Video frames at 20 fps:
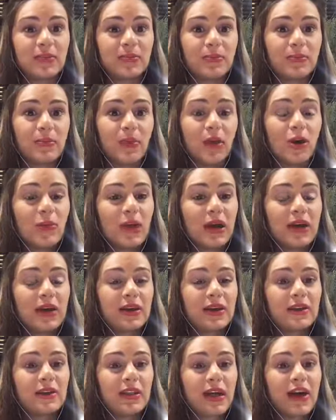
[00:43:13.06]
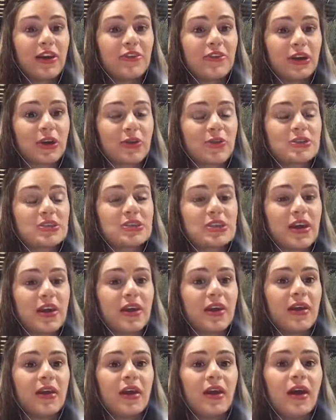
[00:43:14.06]
all my life I could
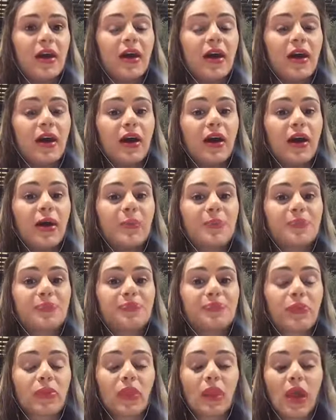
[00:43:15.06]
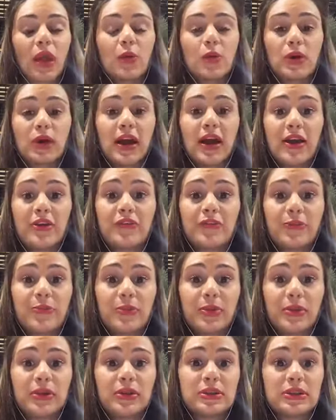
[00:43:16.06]
say I
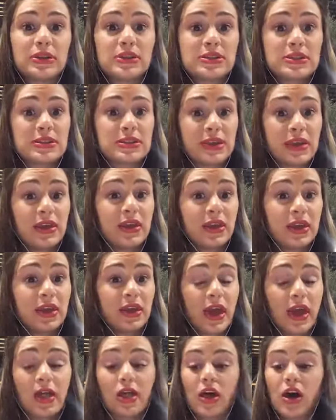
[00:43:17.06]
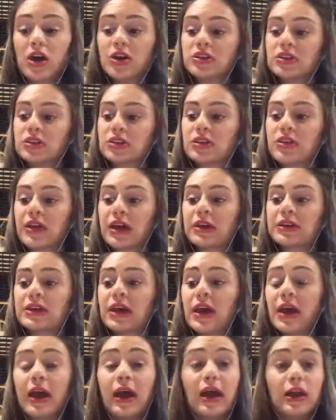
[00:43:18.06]
have been thinking a lot that
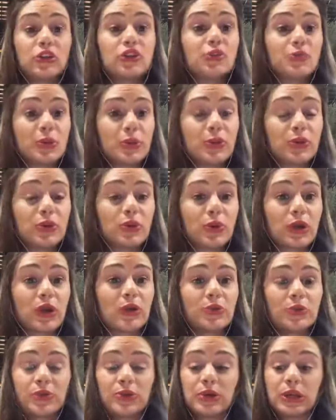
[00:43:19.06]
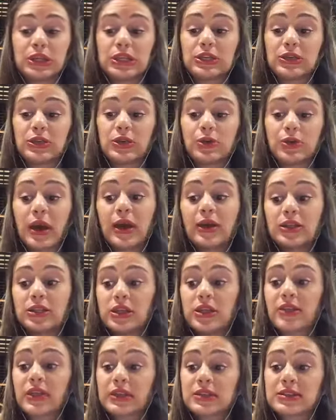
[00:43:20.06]
a lot of people were
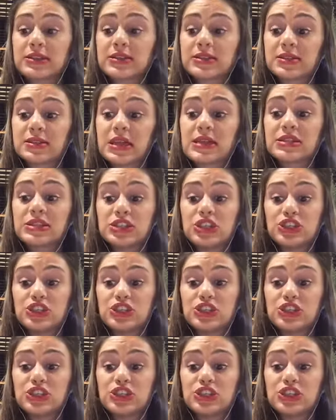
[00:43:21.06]
writing that success is a